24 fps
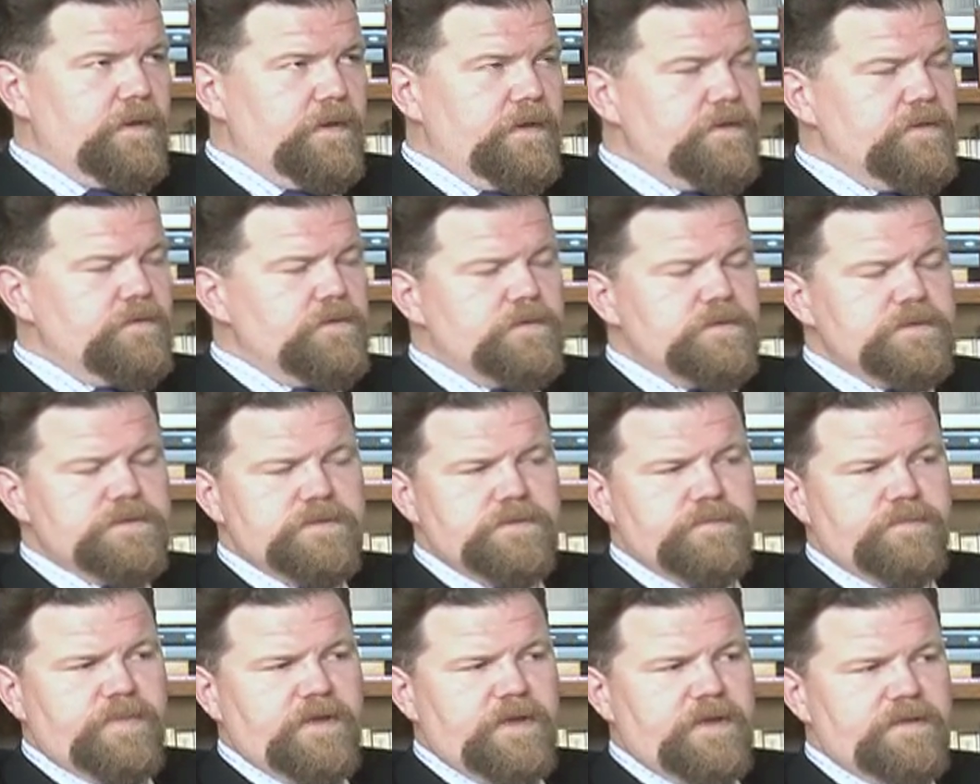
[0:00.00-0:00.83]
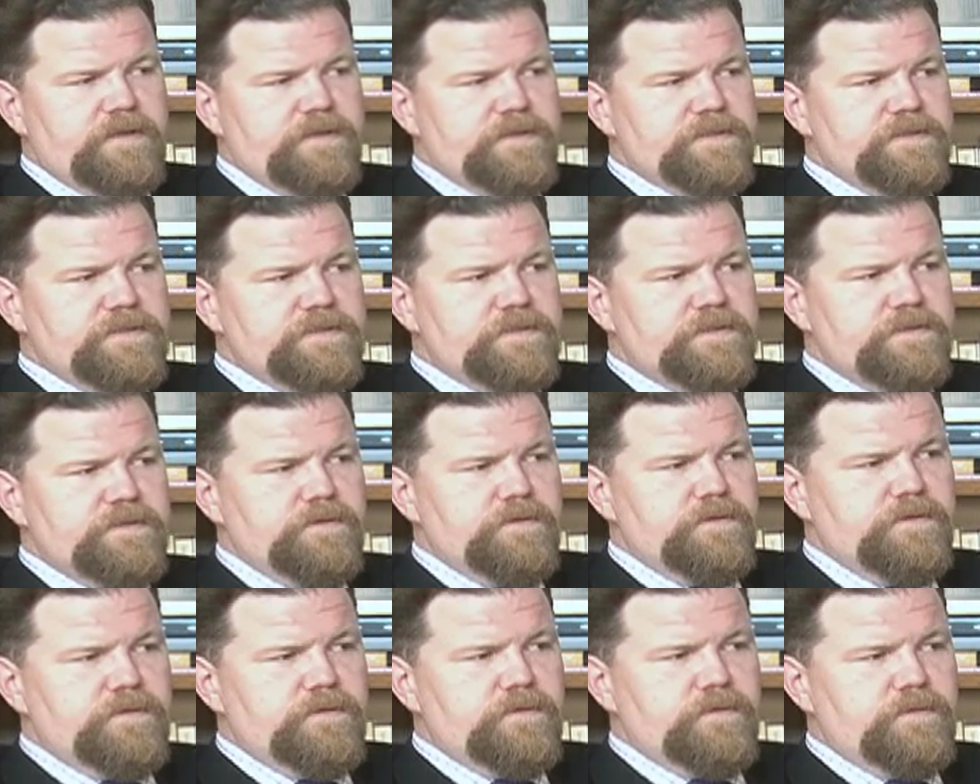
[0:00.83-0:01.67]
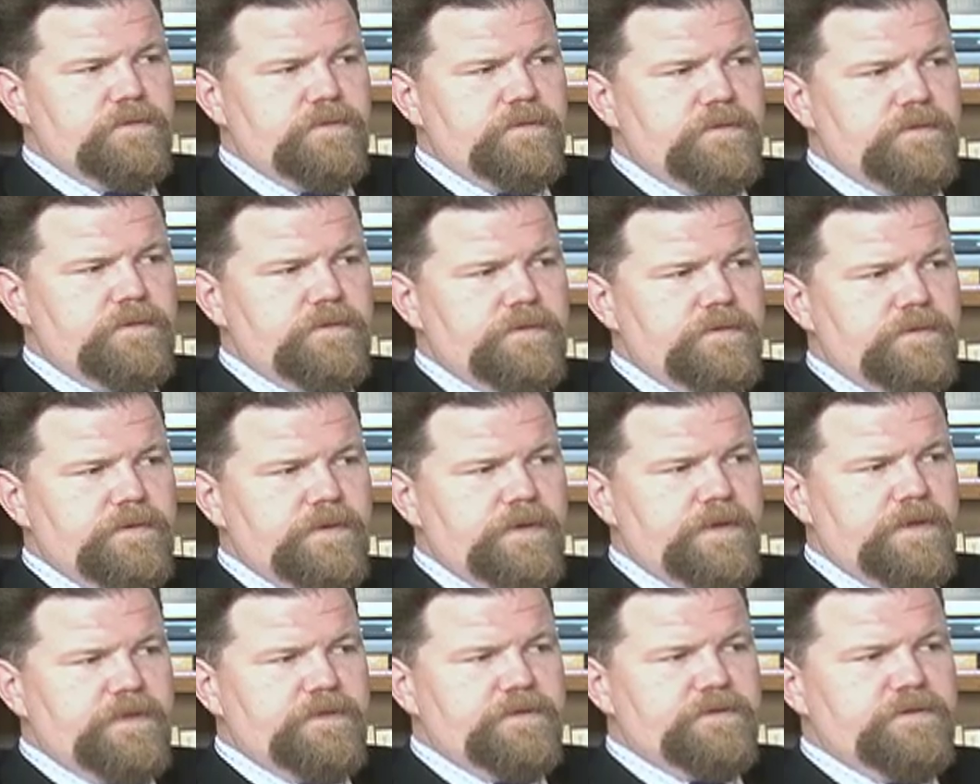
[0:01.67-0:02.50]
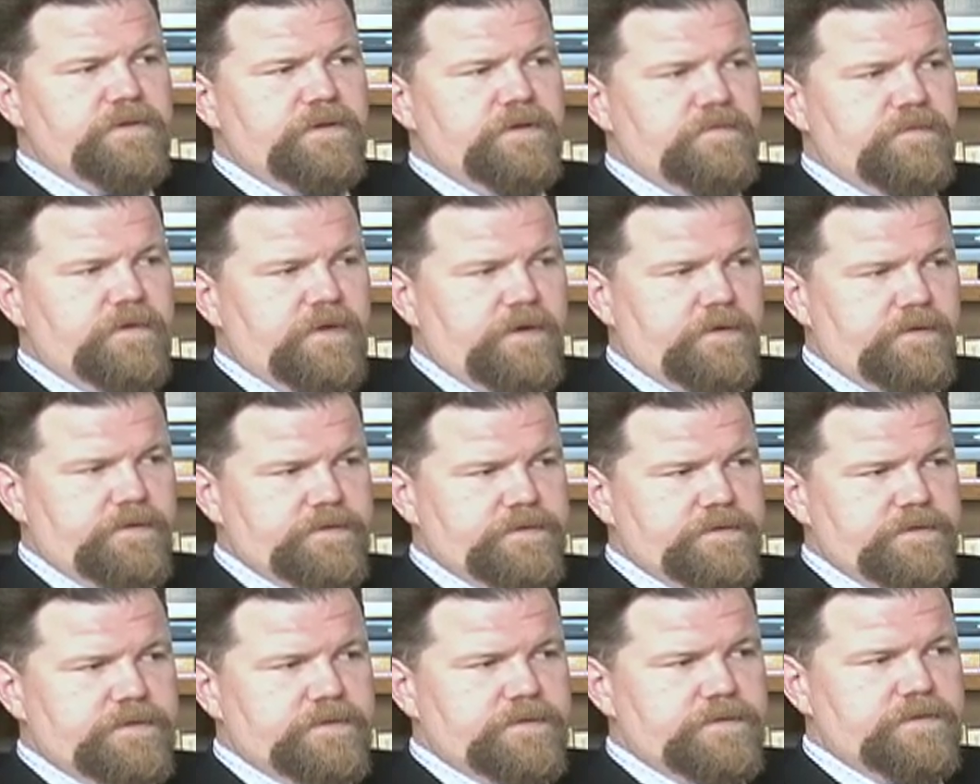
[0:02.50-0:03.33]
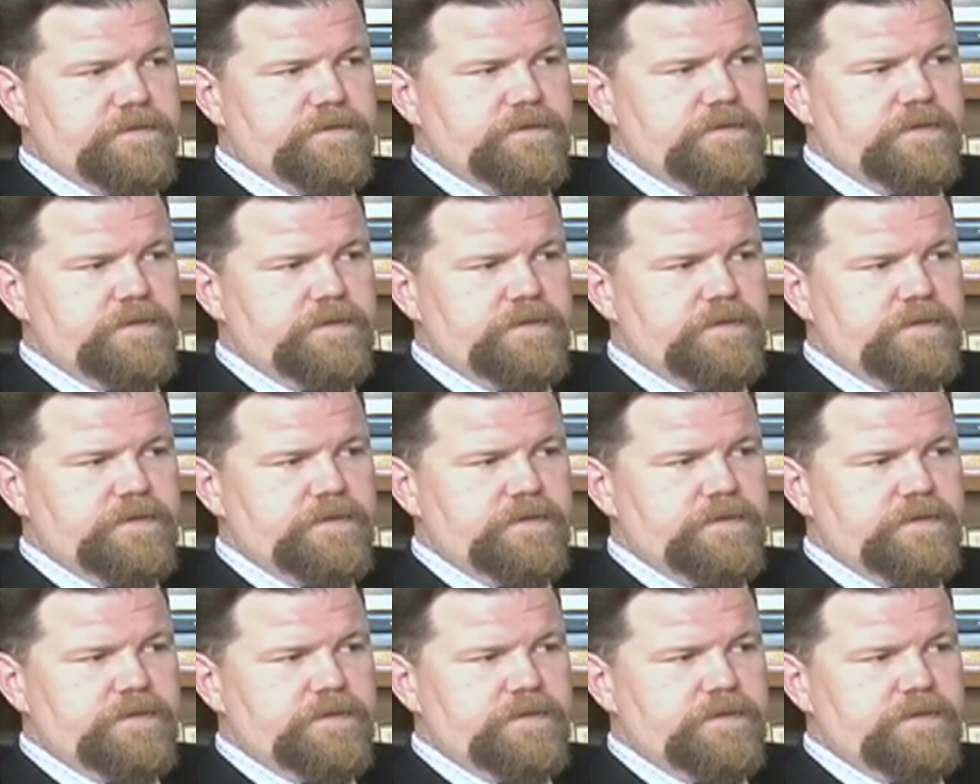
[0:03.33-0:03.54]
And you also apply this to internet viruses.